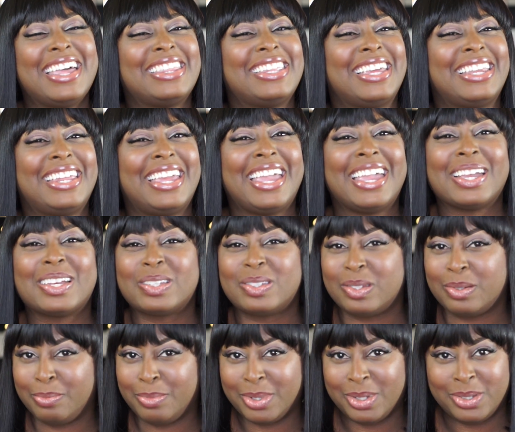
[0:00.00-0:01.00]
that
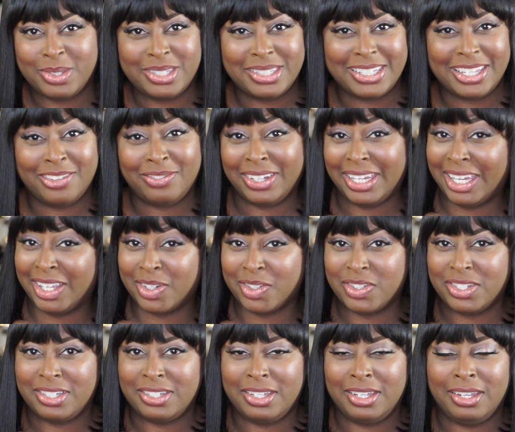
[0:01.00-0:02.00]
extra boost of
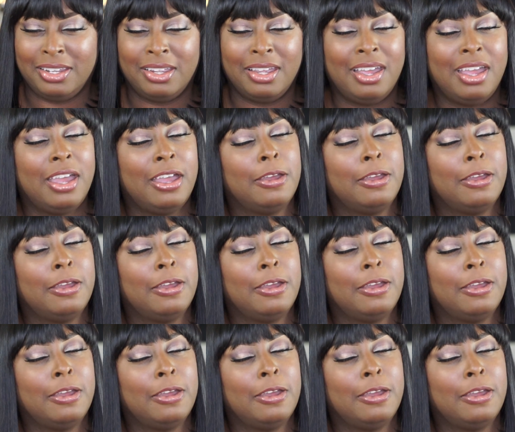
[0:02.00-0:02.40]
energy